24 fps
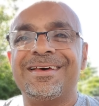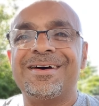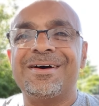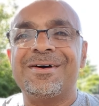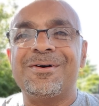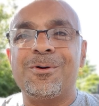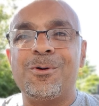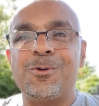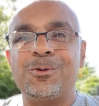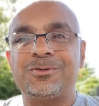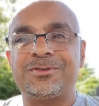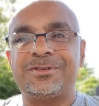
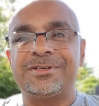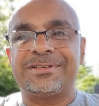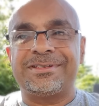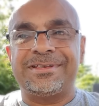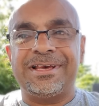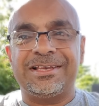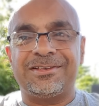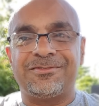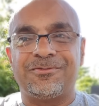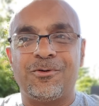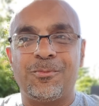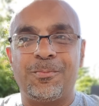All
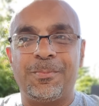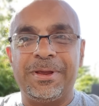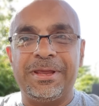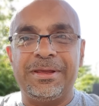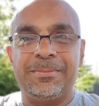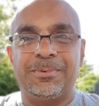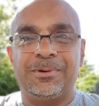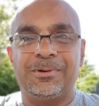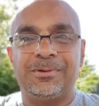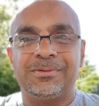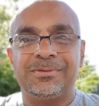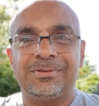successful
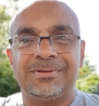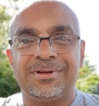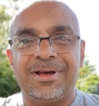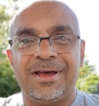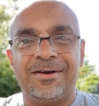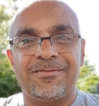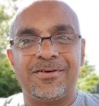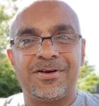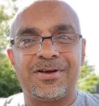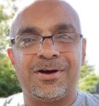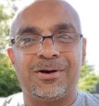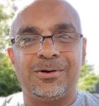people
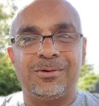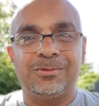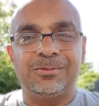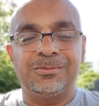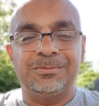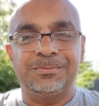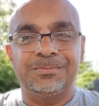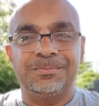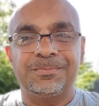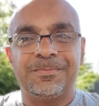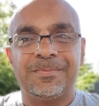have a goal.